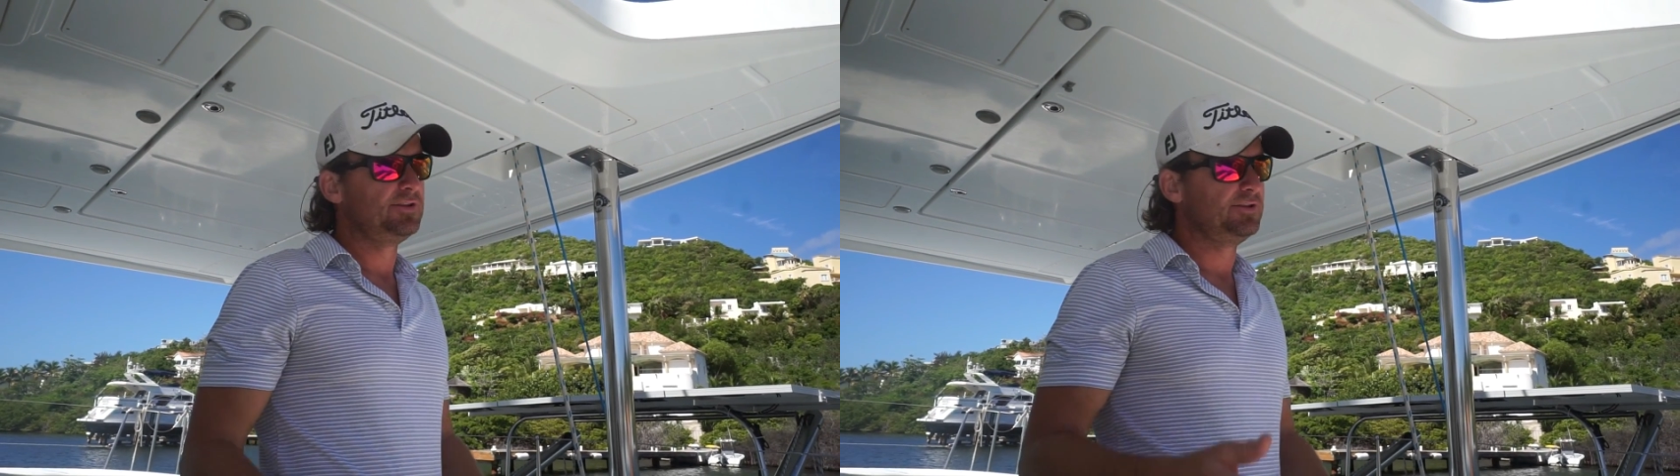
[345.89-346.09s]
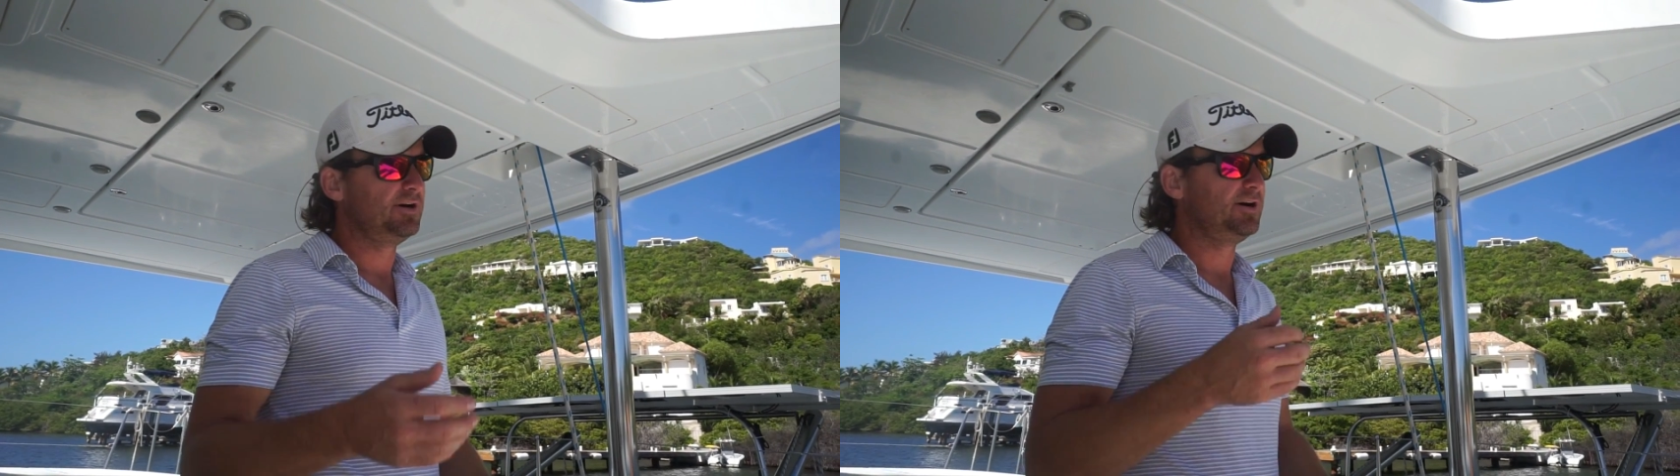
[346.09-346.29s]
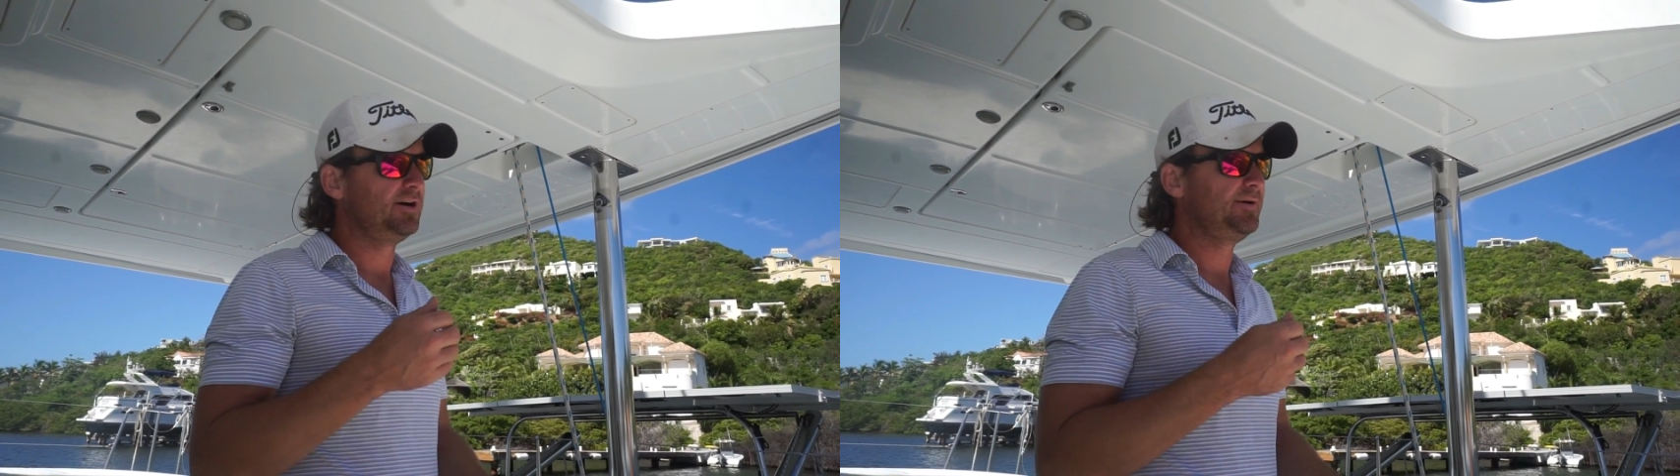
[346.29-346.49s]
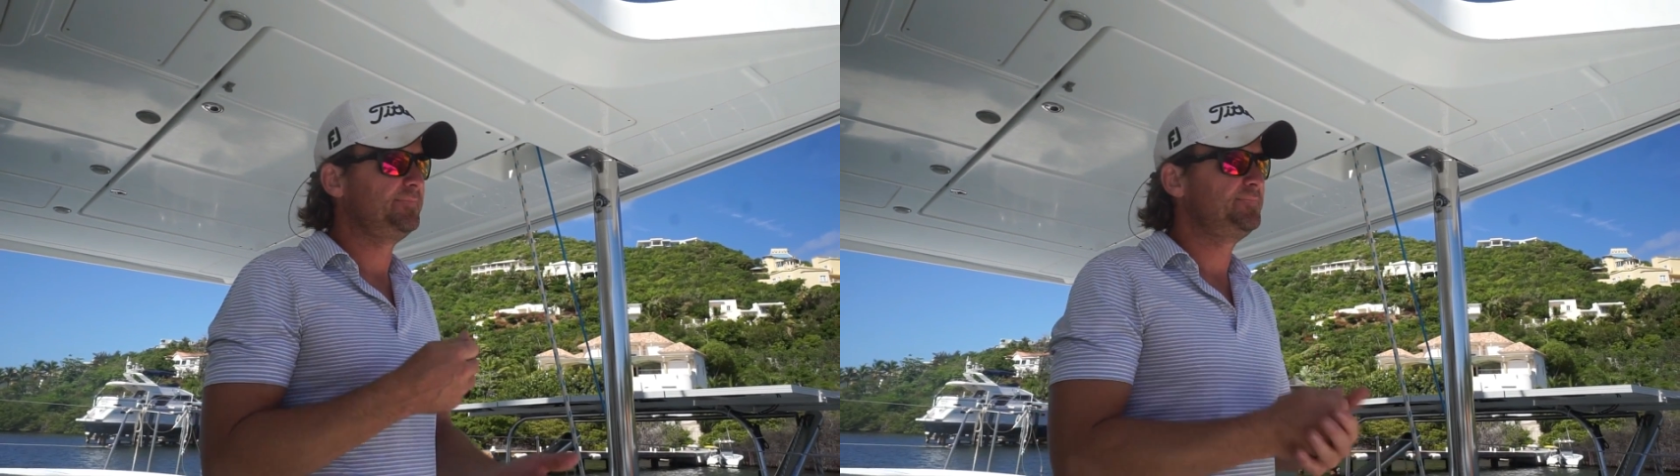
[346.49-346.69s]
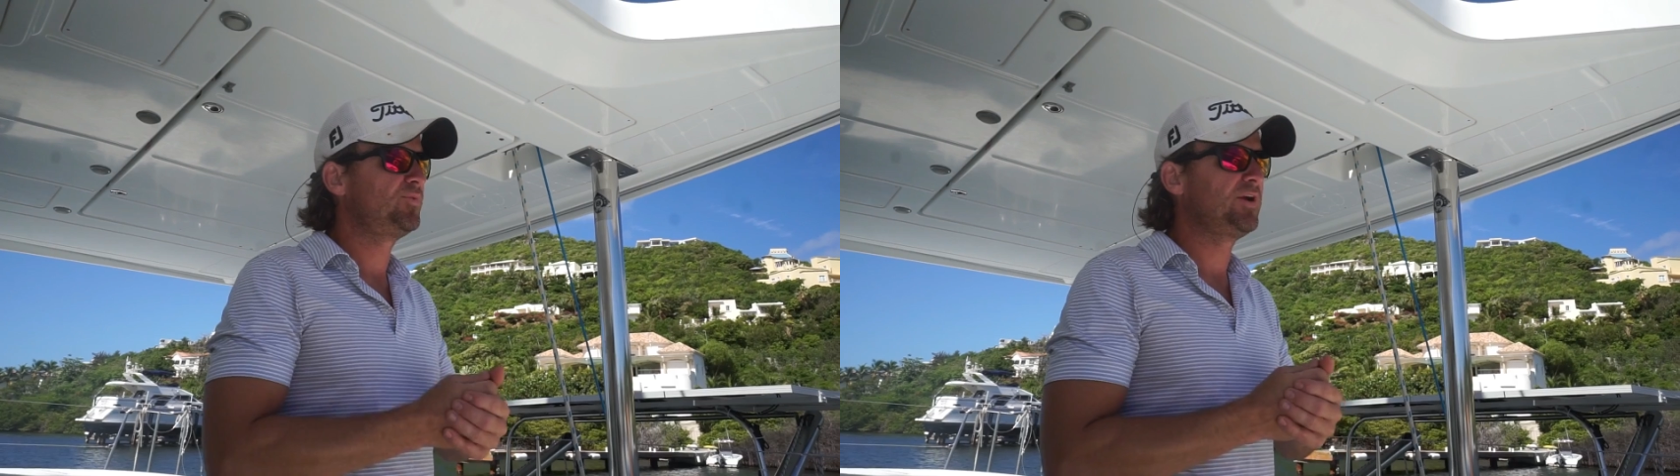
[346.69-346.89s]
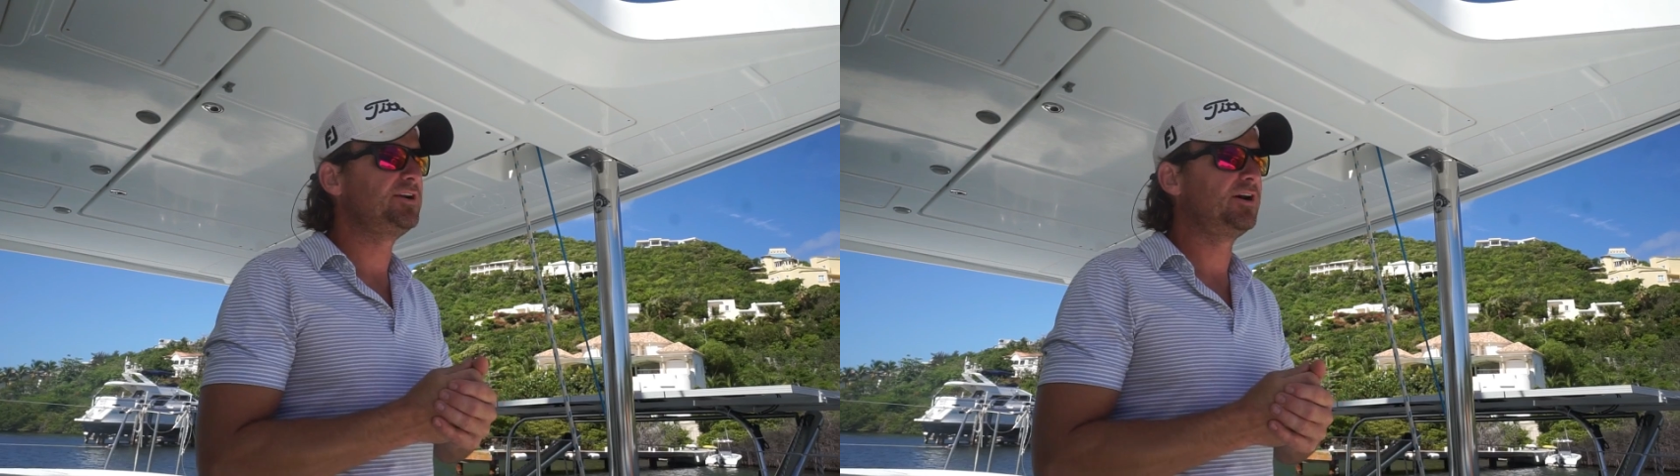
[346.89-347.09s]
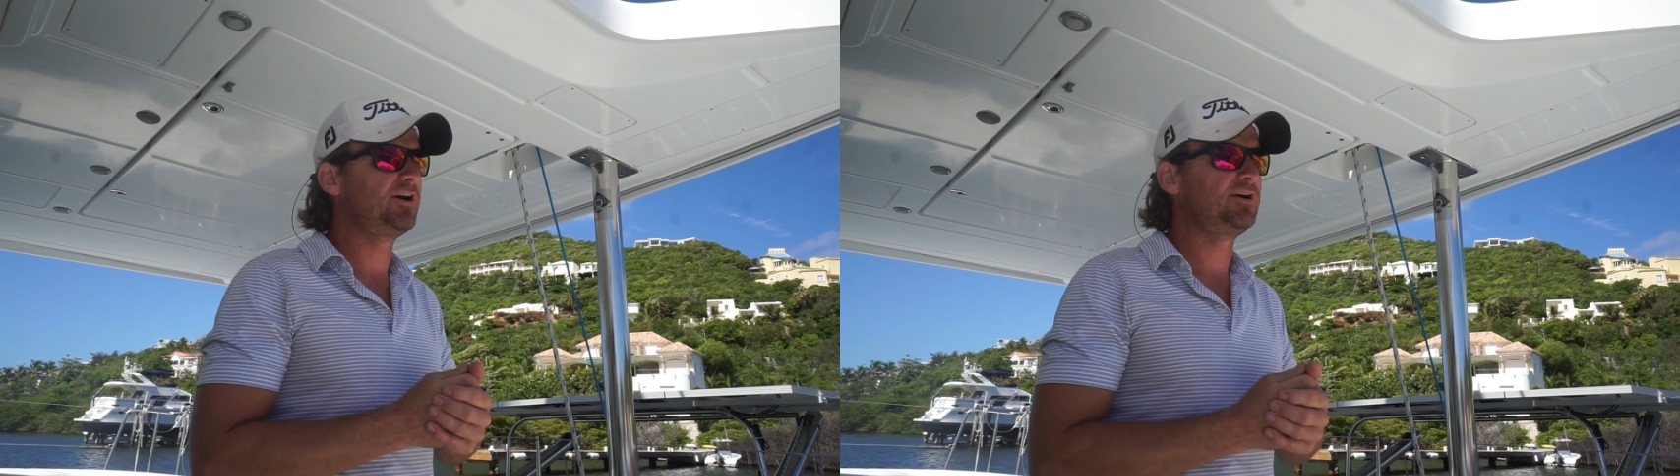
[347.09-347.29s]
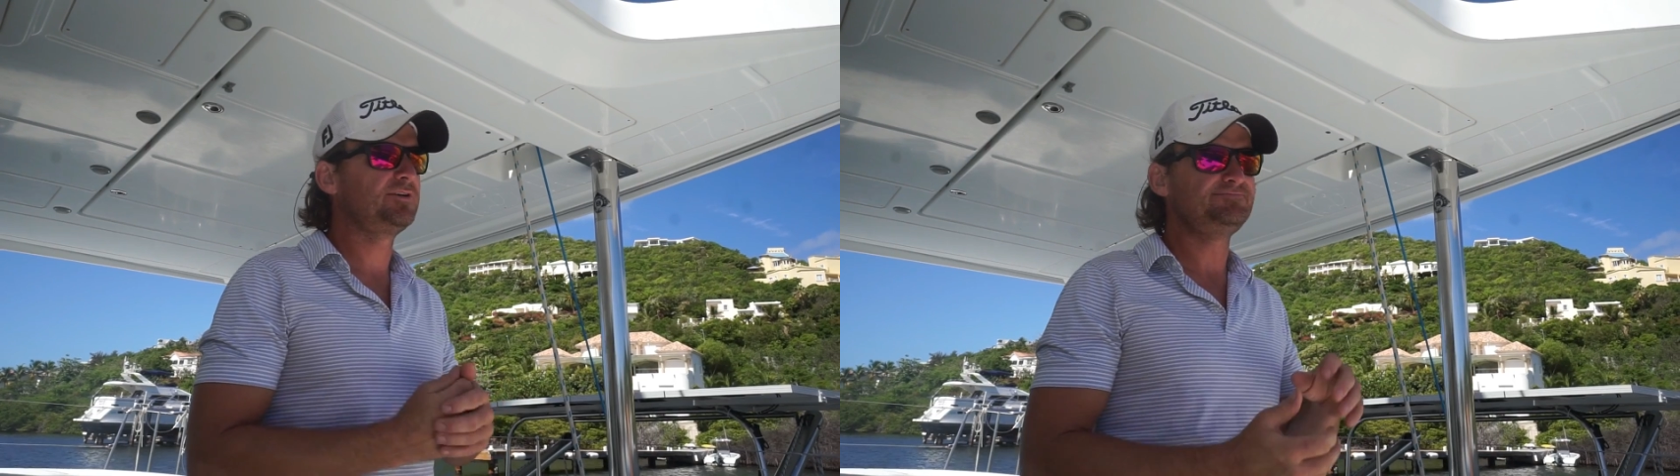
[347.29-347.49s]
The
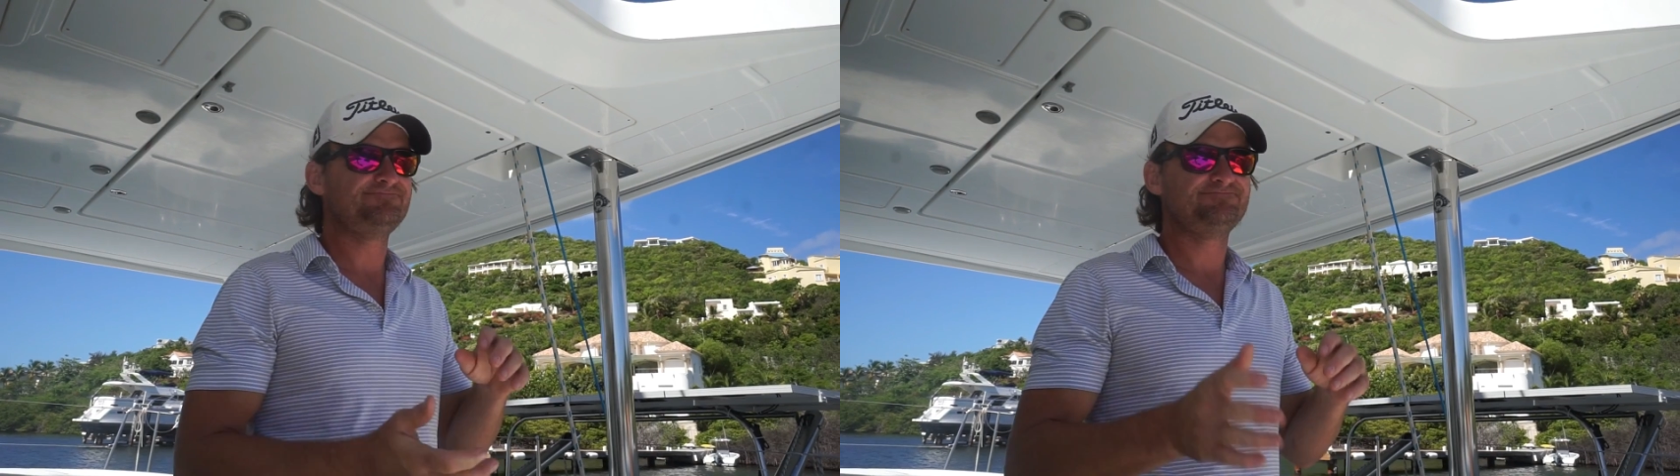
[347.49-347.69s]
radar